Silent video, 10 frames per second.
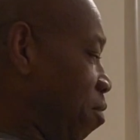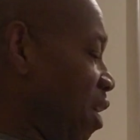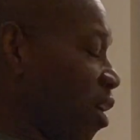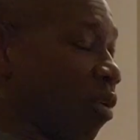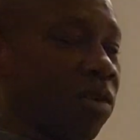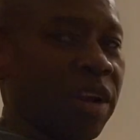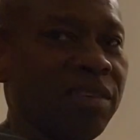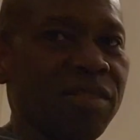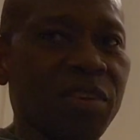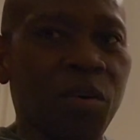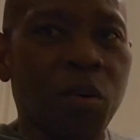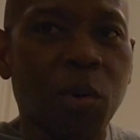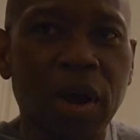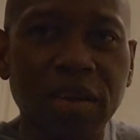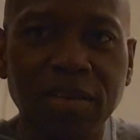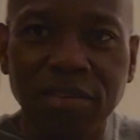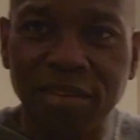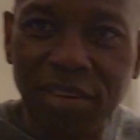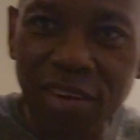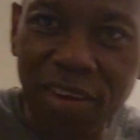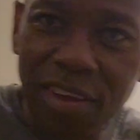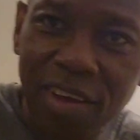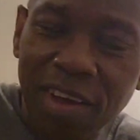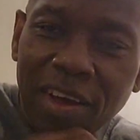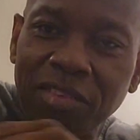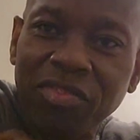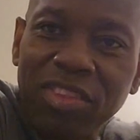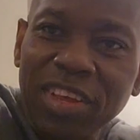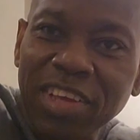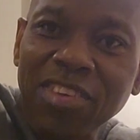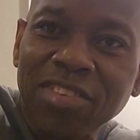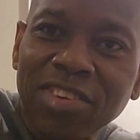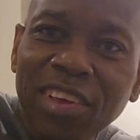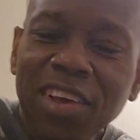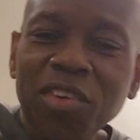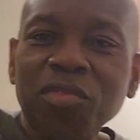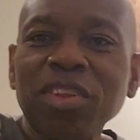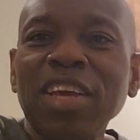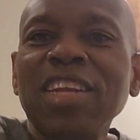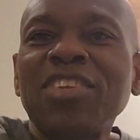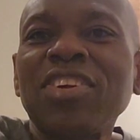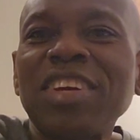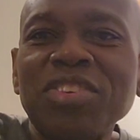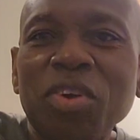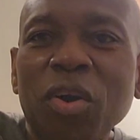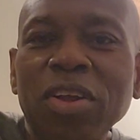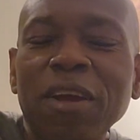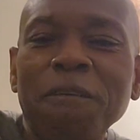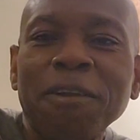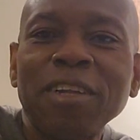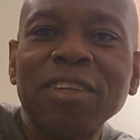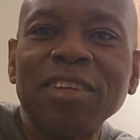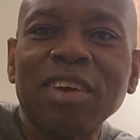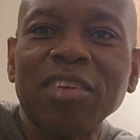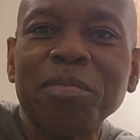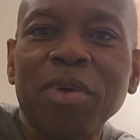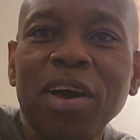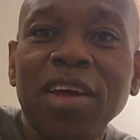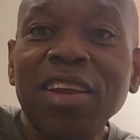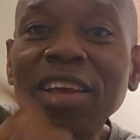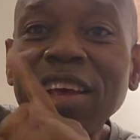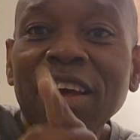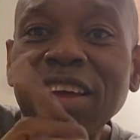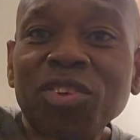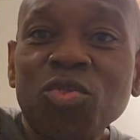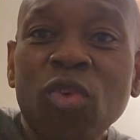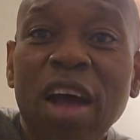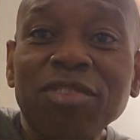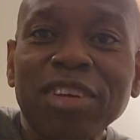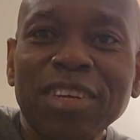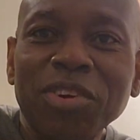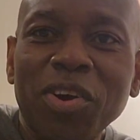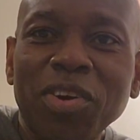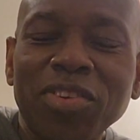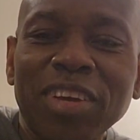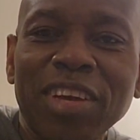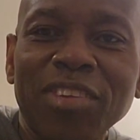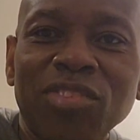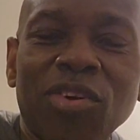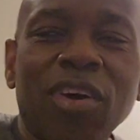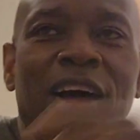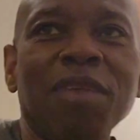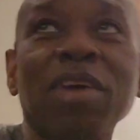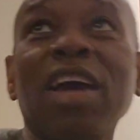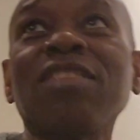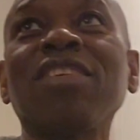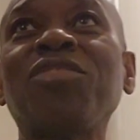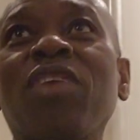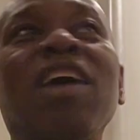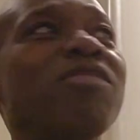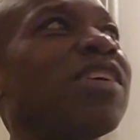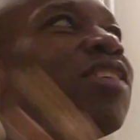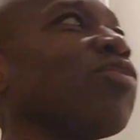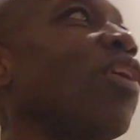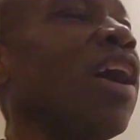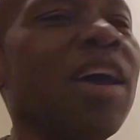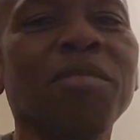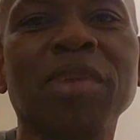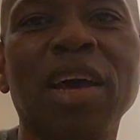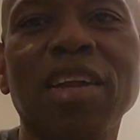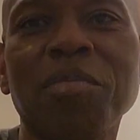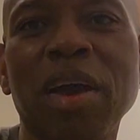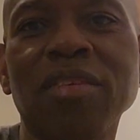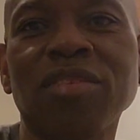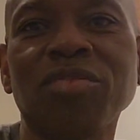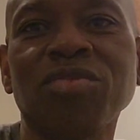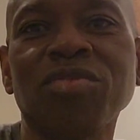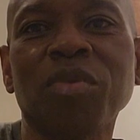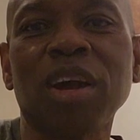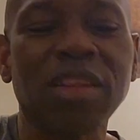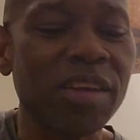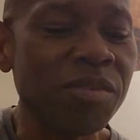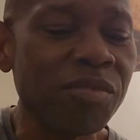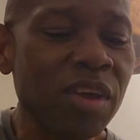my crazy quest of things related to guitar that I wanted to touch upon, travel guitars again. So, I'm actually traveling. So, I am not in Massachusetts where I live.